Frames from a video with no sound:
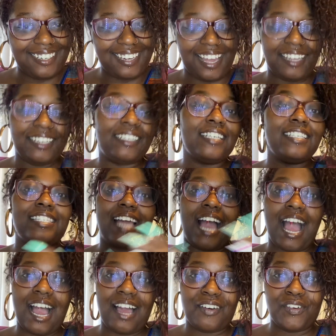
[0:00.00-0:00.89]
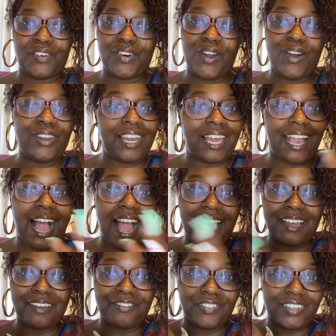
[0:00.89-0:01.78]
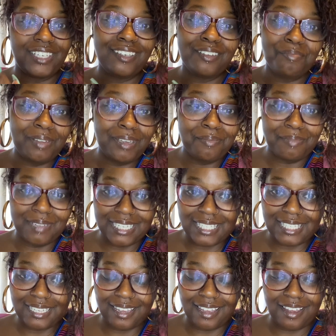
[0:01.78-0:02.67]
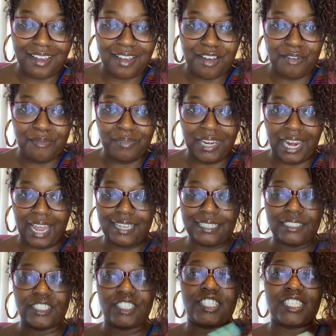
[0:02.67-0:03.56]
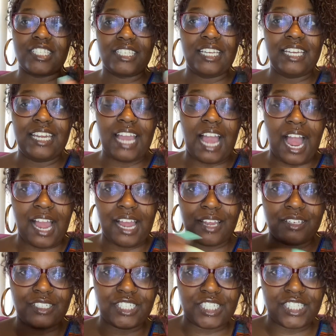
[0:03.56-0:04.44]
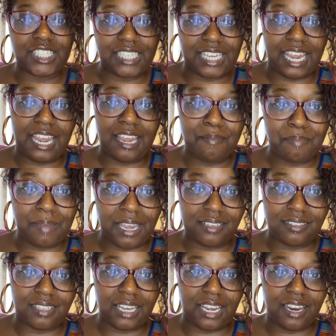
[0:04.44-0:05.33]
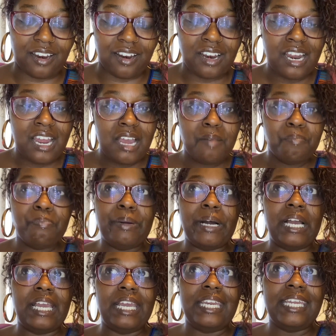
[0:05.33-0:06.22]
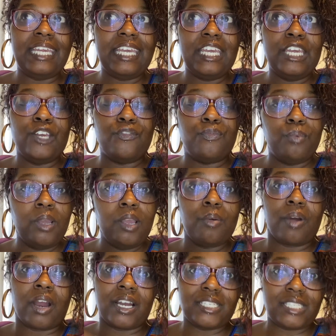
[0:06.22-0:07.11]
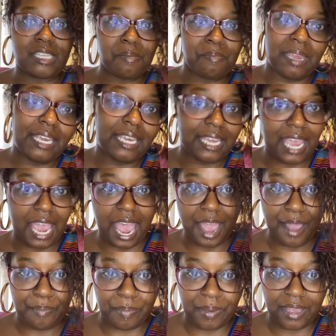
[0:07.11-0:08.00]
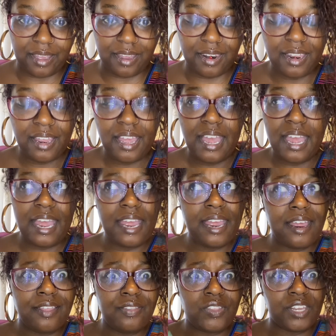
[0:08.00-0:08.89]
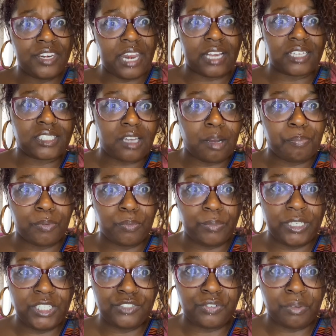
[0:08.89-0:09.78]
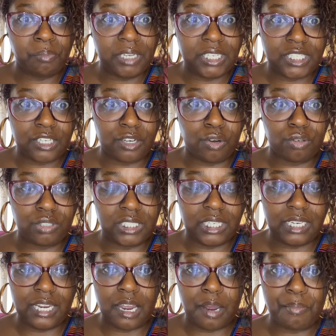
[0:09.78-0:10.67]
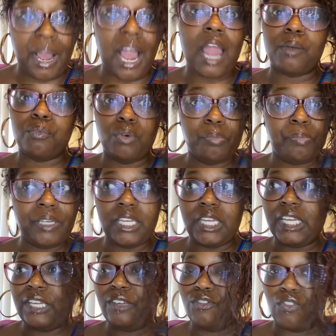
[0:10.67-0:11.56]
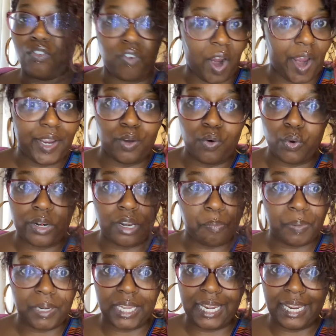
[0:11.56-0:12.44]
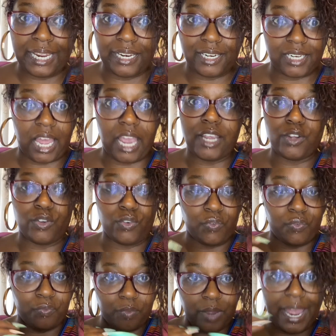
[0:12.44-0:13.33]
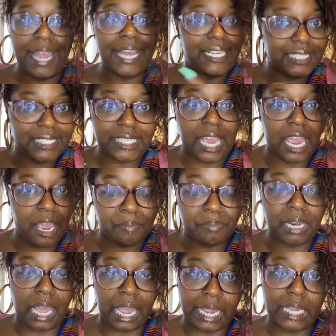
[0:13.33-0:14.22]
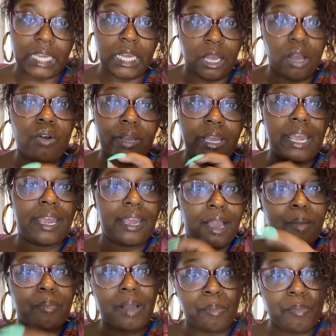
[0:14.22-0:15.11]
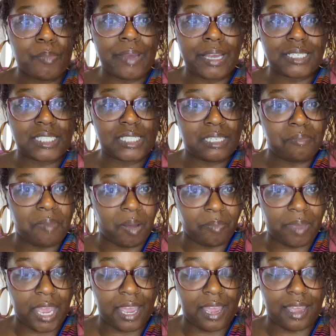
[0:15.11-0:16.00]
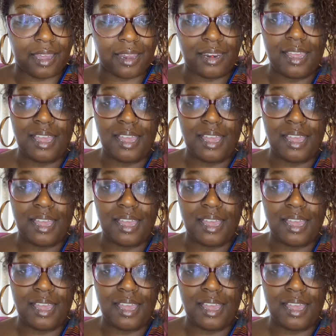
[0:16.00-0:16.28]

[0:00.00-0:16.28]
Like, because I don't know, like, I really be missing him. Like, literally, I just came back there. But if we were to make it happen in the next couple weeks for me to go see him, I will be right on a plane, like ASAP, like, okay, I'm coming back to see my man.